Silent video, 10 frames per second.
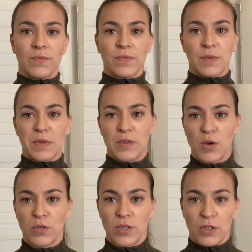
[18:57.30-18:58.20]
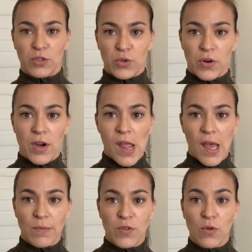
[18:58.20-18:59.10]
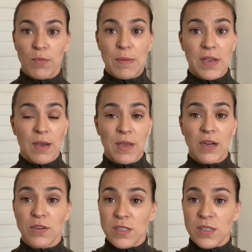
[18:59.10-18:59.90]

I'm gonna go a little shorter. Yeah, so maybe I'm here